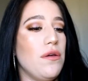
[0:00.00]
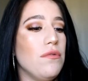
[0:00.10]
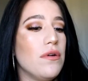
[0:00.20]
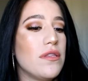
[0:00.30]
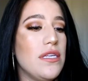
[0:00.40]

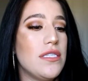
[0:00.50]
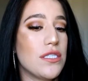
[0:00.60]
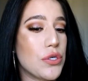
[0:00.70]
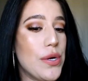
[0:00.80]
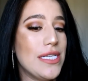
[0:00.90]
you, this
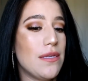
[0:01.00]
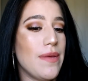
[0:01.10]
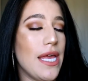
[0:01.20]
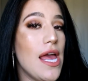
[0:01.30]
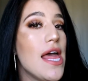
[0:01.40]
is going to
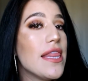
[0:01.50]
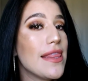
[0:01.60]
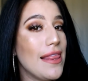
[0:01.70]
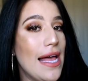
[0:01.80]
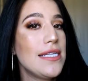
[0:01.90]
be
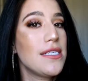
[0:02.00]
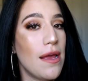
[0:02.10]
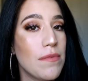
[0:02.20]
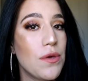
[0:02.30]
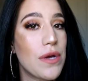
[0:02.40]
the last
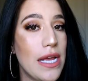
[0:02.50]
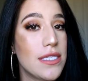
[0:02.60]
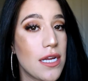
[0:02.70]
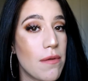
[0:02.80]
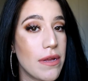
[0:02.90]
time you
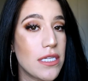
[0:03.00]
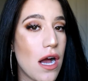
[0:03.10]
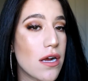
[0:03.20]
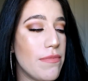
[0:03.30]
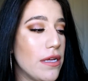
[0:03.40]
guys hear me
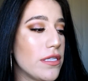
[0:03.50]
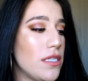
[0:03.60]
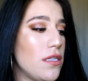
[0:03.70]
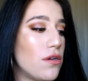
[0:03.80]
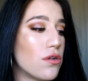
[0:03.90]
talk about
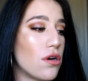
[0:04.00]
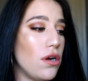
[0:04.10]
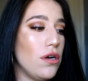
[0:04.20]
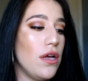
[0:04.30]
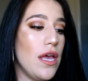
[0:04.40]
this little
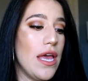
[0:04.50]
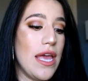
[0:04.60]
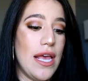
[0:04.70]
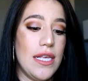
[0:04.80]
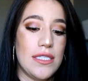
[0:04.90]
girl,
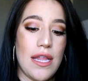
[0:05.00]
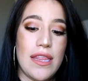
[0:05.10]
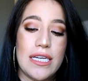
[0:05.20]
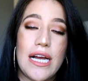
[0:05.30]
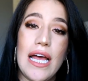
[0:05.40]
is
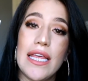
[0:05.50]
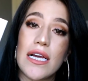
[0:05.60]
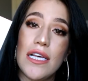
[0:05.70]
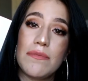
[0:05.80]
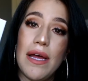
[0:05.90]
the Kylie
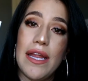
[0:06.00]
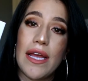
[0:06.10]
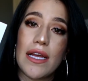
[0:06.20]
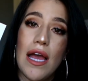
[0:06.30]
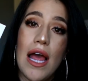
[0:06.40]

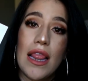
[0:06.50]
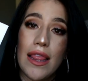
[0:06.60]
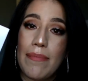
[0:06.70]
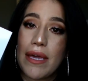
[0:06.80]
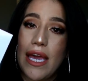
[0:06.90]
Cosmetic
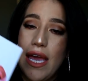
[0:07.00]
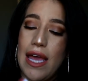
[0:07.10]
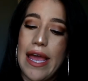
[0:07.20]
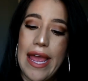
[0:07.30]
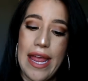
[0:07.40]
Lip
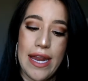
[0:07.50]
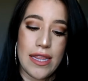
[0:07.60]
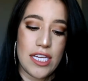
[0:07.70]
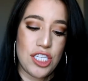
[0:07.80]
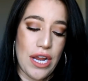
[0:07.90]
Kit
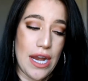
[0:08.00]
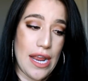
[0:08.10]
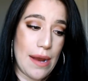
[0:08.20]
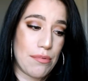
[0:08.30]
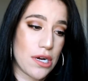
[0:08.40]
in the shade
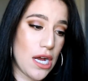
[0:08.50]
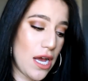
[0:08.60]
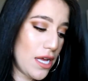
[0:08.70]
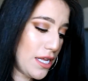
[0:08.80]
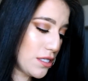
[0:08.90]

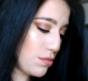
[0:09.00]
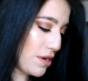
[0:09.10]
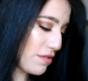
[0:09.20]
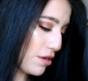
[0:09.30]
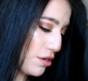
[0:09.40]
Apricot. It's
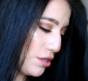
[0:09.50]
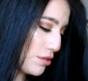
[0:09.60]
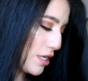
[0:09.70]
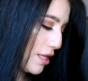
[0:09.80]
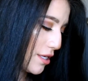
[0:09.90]
one of her
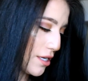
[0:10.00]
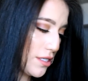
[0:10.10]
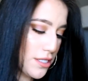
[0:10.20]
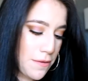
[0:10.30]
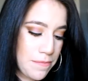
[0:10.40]
new
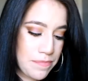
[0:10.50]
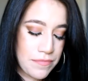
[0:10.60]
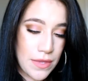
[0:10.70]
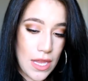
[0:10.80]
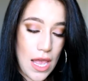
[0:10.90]
colors.
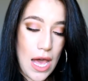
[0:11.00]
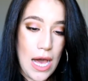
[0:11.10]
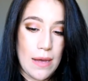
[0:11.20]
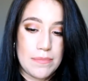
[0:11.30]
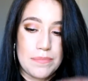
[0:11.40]

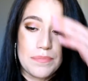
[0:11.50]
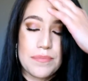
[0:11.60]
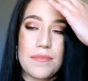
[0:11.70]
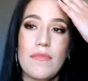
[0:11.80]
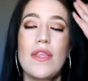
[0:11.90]
I'm
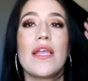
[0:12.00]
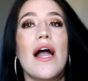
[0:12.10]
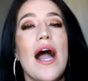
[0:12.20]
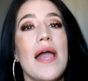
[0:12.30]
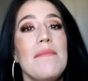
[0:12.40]

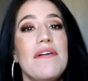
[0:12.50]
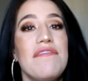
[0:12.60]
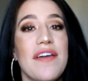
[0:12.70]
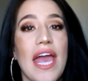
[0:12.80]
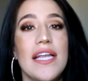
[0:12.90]
a
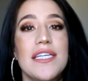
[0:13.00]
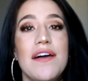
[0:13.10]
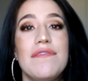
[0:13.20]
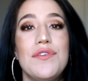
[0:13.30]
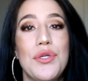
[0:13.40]
fan
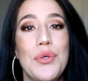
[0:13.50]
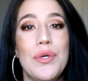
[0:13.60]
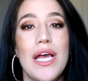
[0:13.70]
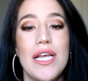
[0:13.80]
of nude